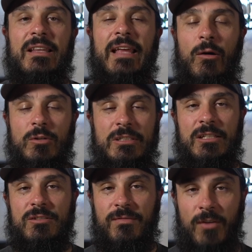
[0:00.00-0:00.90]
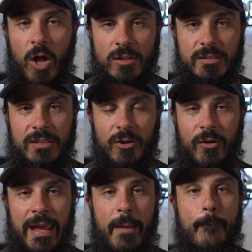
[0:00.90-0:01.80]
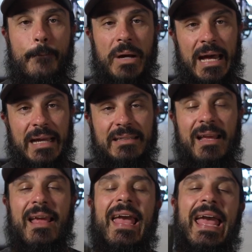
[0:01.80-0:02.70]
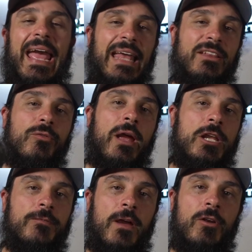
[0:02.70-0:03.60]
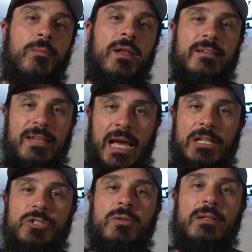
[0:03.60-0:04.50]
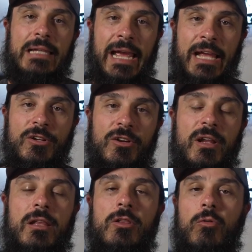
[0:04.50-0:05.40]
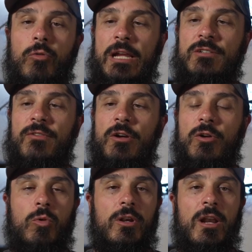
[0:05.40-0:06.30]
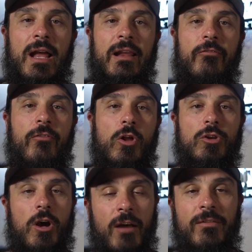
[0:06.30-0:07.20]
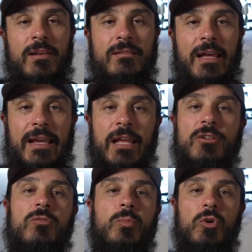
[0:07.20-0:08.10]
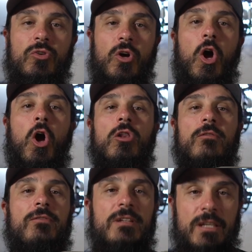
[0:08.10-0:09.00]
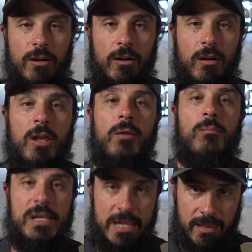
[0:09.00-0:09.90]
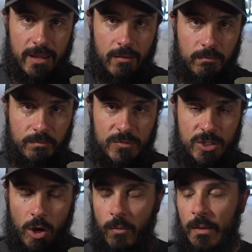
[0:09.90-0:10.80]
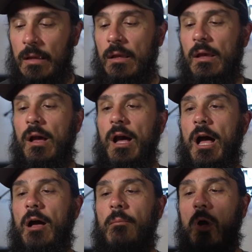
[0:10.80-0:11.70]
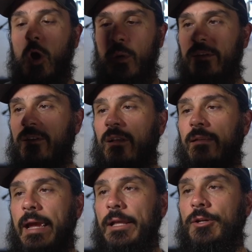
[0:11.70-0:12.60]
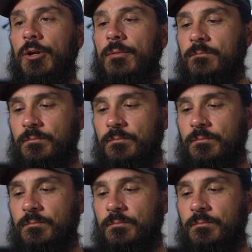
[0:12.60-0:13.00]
that was his fault. Okay, but had the rangefinder been attached to a lanyard, the rangefinder would not have fallen off his leg and spooked all of the deer beneath him. So, always on a lanyard.